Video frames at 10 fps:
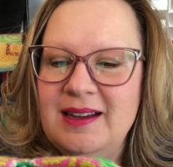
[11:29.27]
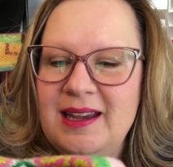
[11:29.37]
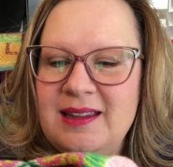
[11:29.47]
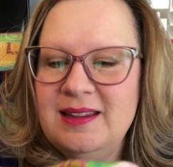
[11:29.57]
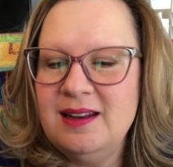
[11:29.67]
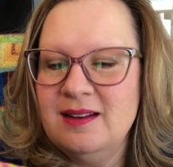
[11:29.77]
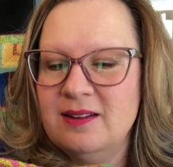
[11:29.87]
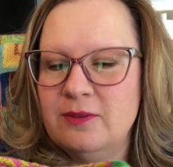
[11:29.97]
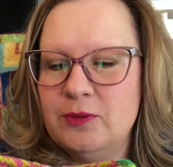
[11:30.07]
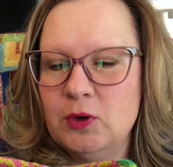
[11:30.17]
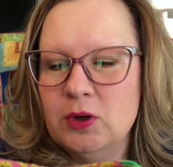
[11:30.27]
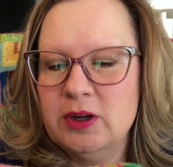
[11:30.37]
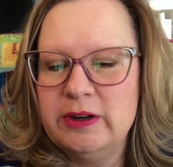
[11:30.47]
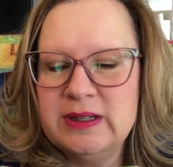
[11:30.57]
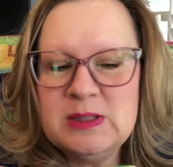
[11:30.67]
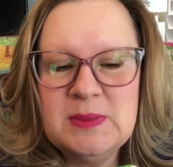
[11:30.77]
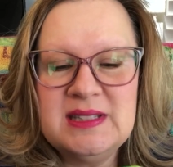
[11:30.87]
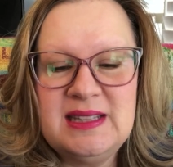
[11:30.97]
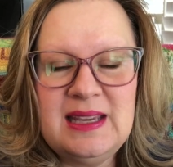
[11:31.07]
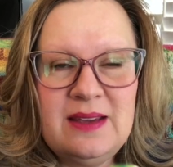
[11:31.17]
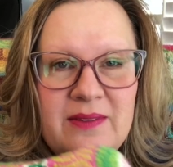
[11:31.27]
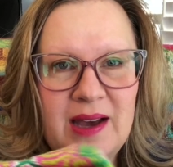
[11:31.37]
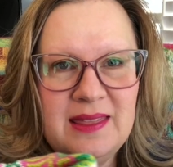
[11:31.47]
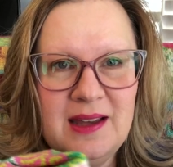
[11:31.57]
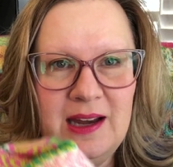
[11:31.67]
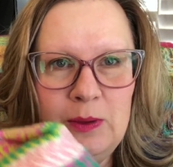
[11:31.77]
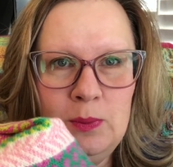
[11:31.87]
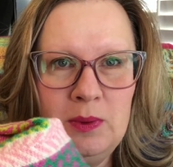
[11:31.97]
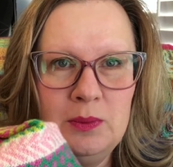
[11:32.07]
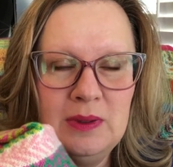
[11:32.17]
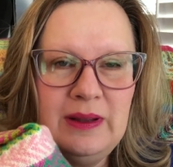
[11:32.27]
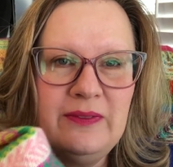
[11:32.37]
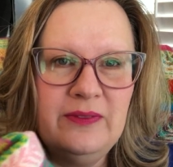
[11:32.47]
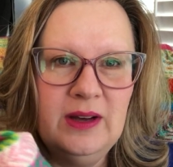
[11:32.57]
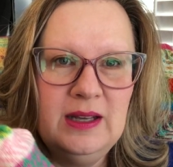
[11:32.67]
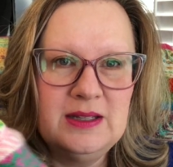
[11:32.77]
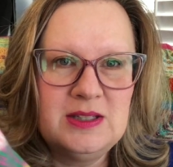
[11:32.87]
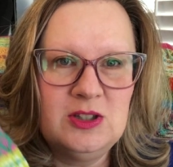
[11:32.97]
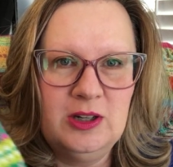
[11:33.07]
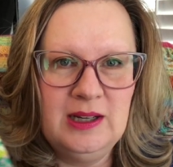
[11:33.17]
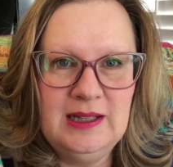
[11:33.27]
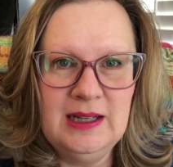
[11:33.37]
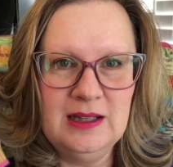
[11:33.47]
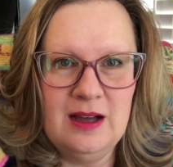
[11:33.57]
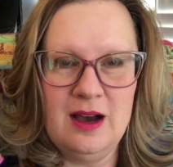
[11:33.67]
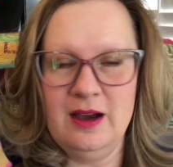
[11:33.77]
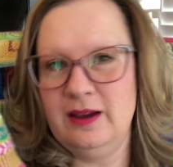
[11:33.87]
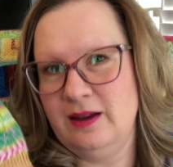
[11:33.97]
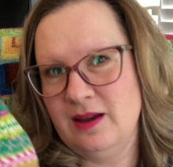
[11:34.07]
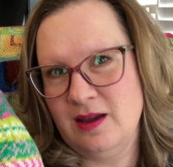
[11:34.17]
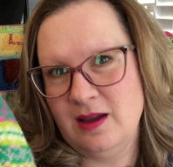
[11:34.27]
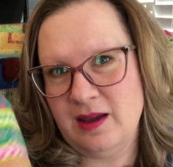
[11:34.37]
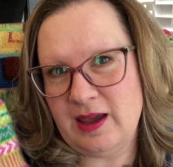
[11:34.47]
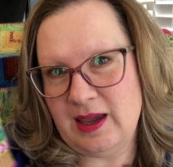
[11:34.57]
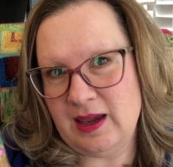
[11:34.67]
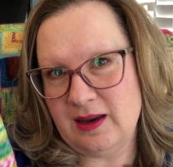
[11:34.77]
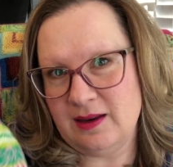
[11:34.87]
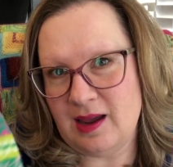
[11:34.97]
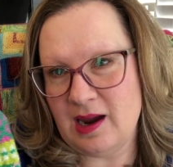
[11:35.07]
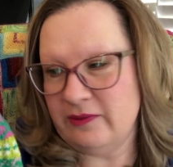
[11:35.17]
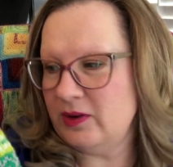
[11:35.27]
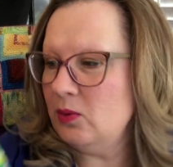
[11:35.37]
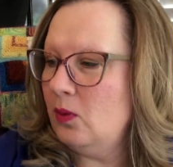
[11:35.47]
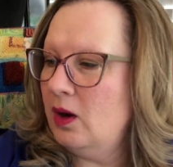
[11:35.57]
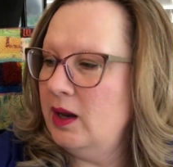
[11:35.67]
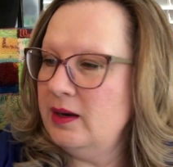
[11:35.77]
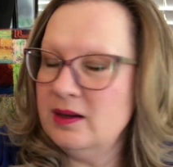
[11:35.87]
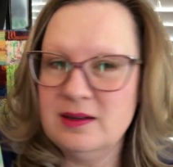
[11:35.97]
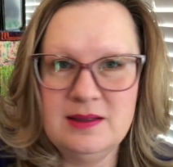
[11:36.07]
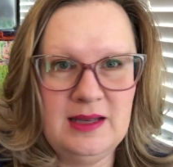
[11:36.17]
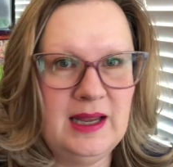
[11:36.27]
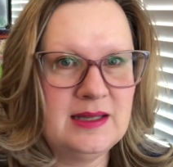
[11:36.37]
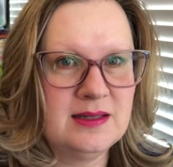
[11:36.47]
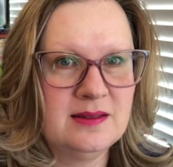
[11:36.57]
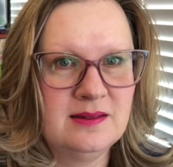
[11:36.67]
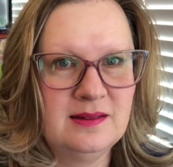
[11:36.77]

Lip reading: And then for Christmas Eve, I thought it would be really fun to start a knit along and everyone knit